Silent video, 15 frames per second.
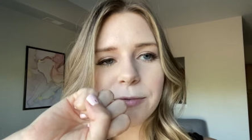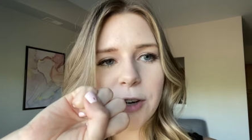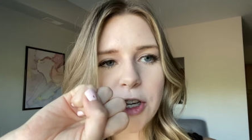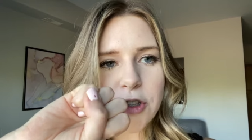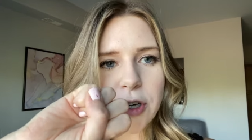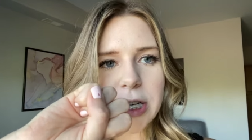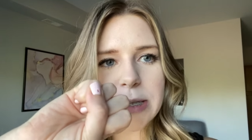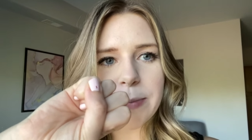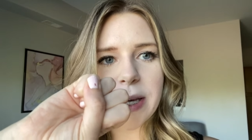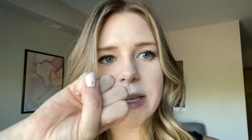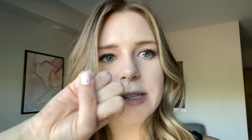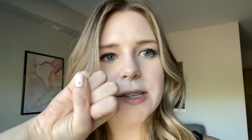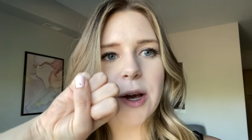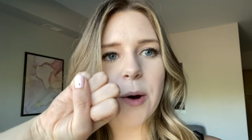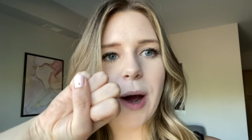Frustrates me.
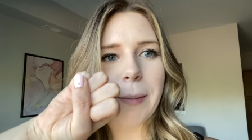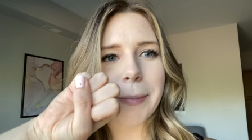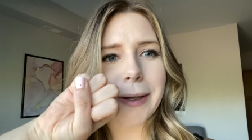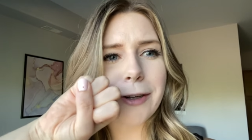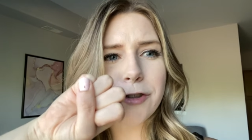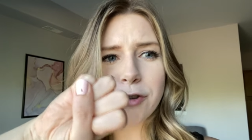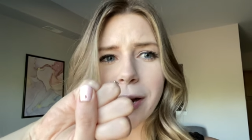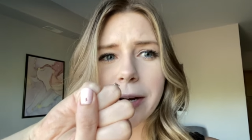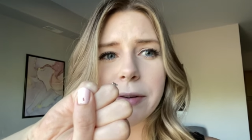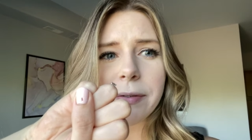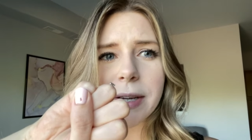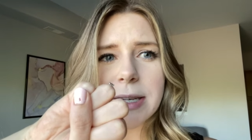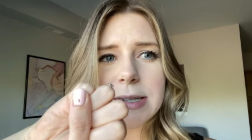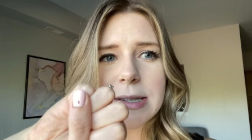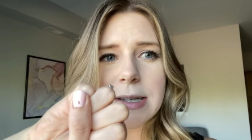So I'm gonna try to
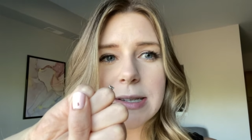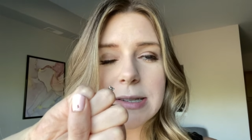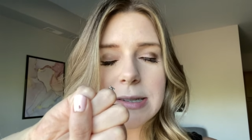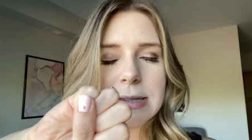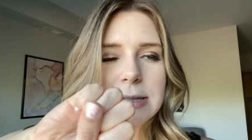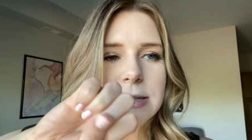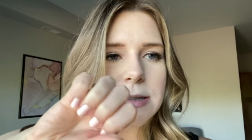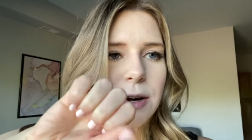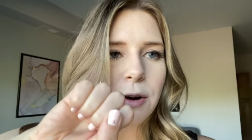fix this.